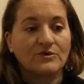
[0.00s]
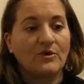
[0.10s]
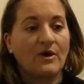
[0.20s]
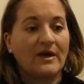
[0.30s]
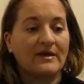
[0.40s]
So
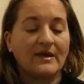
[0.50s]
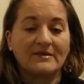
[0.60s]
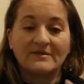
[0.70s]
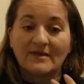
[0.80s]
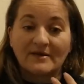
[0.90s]
I
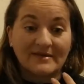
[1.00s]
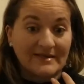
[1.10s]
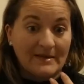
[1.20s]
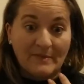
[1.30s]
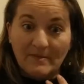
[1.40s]
can start
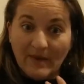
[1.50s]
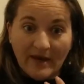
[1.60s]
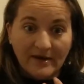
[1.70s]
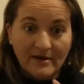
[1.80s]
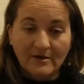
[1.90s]
sleeping
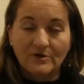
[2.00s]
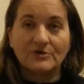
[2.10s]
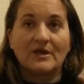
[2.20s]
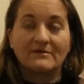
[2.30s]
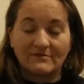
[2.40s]
better
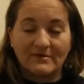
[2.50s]
because that